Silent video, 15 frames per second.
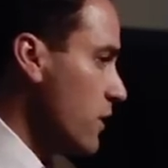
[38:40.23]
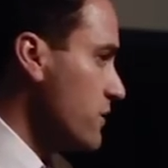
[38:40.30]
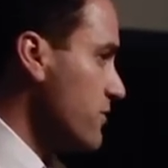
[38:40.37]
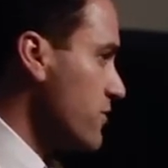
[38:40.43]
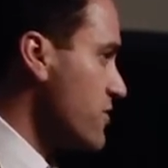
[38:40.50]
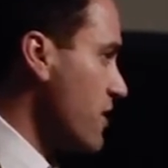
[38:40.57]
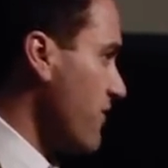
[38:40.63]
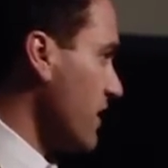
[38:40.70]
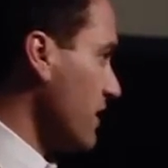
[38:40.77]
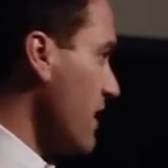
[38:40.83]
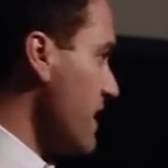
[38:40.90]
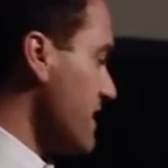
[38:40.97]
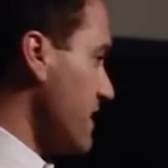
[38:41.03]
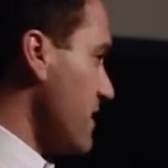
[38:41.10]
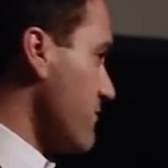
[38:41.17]
there's nothing
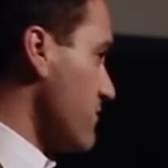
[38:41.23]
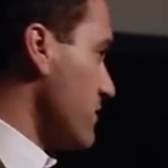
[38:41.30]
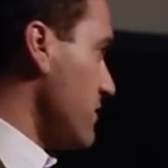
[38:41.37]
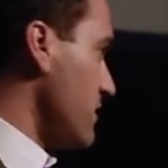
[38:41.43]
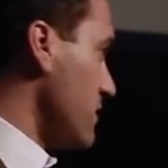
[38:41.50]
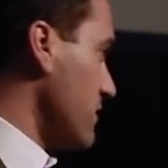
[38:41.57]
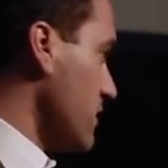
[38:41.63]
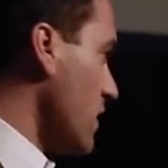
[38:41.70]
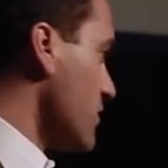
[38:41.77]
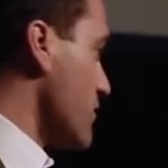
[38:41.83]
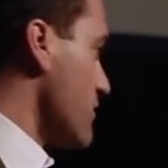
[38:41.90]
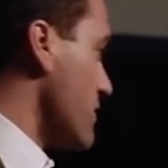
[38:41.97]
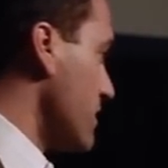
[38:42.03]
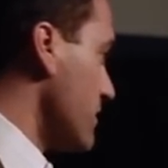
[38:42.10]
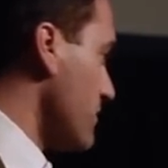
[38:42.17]
like it ever in the
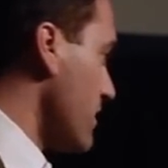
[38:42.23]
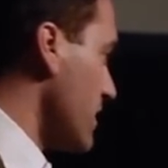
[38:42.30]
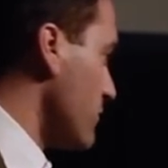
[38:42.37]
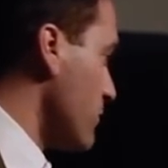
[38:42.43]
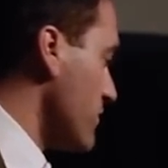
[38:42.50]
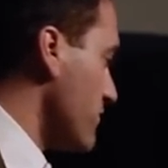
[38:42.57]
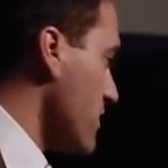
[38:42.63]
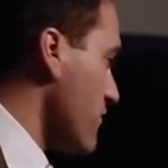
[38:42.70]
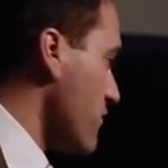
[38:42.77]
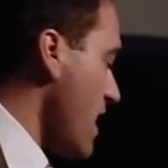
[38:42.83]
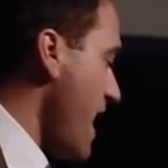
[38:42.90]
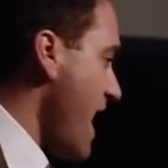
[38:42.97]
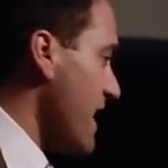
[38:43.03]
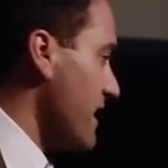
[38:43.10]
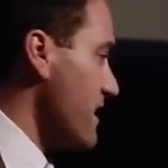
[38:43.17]
country, right? We've never
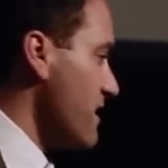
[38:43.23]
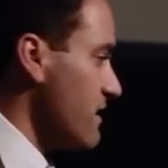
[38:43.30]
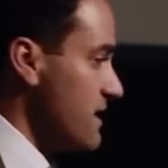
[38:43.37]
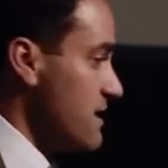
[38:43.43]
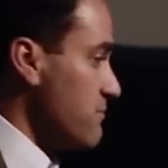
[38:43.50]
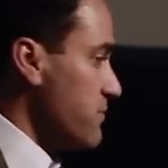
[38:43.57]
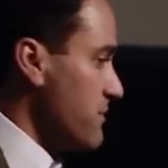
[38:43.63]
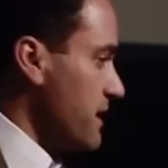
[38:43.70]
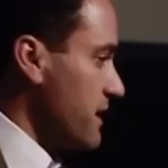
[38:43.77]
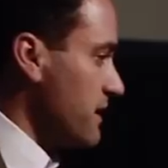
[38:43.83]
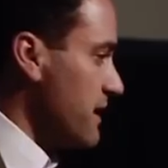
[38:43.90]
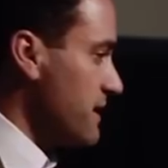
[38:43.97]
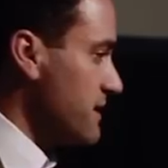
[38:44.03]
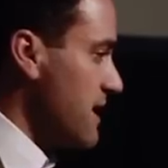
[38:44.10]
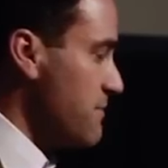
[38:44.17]
had anything implemented
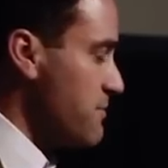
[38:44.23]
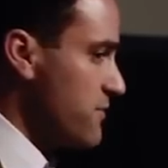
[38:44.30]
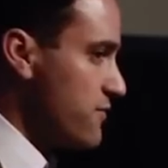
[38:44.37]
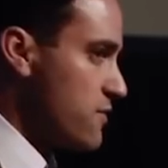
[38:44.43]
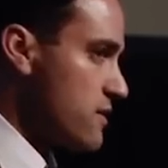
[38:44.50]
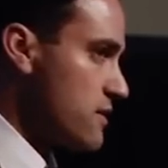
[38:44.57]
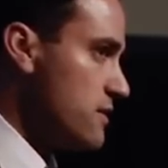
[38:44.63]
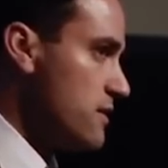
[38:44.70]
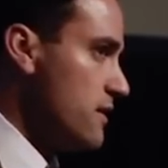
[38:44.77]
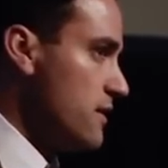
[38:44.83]
like that before.